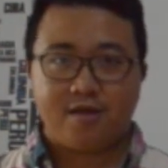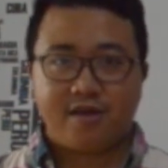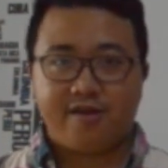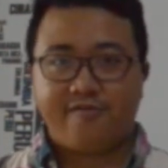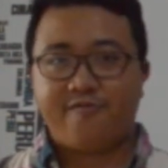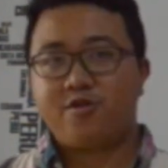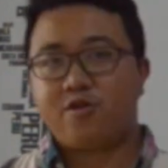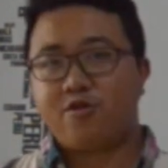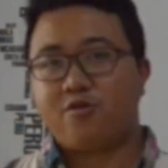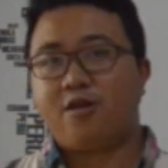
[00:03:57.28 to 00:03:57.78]

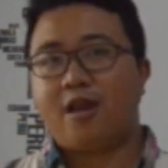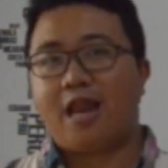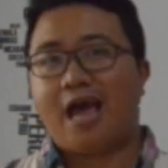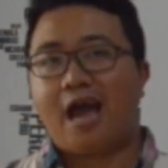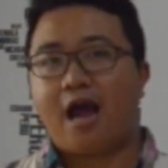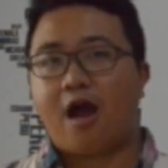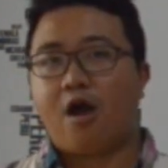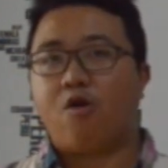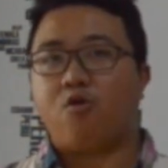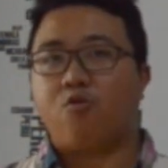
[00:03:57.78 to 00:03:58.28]
Even though
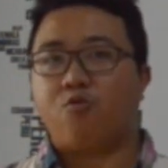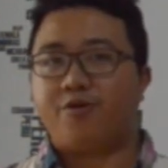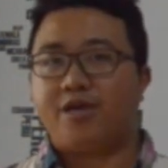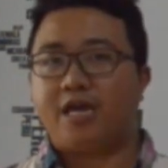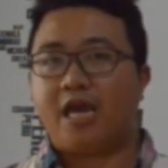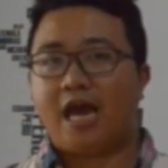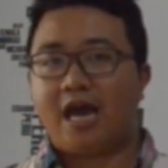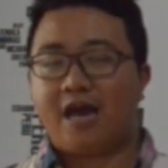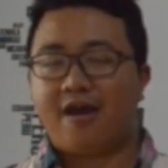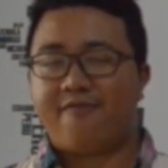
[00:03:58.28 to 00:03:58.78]
now
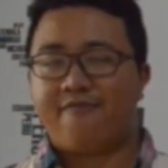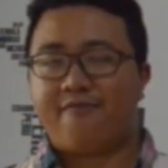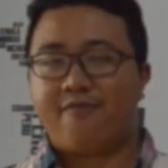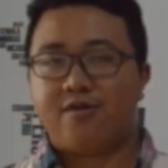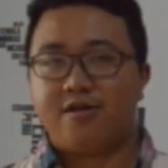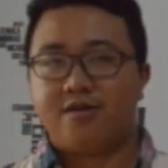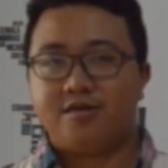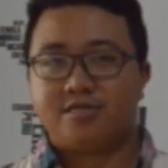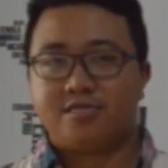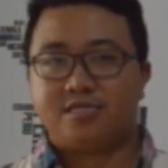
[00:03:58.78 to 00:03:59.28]
we have
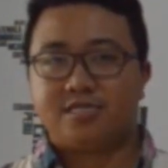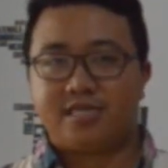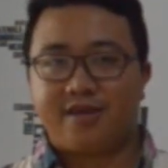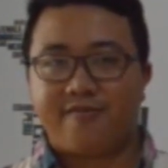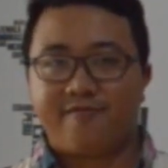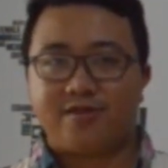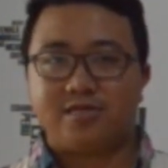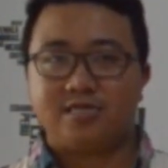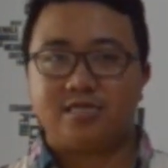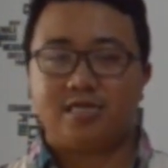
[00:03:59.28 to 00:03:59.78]

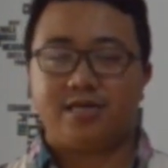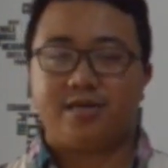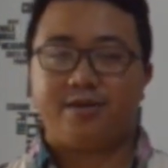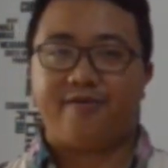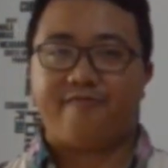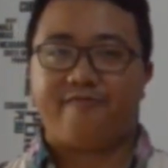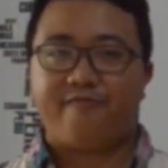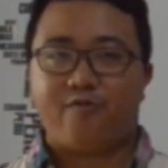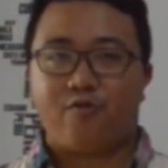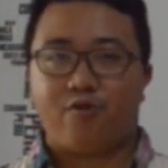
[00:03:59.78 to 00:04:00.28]

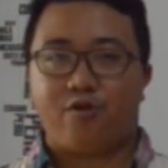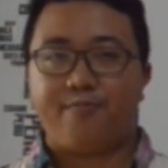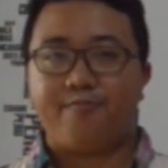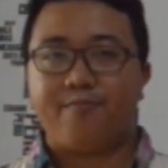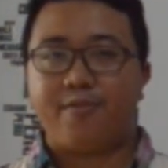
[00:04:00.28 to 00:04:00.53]
74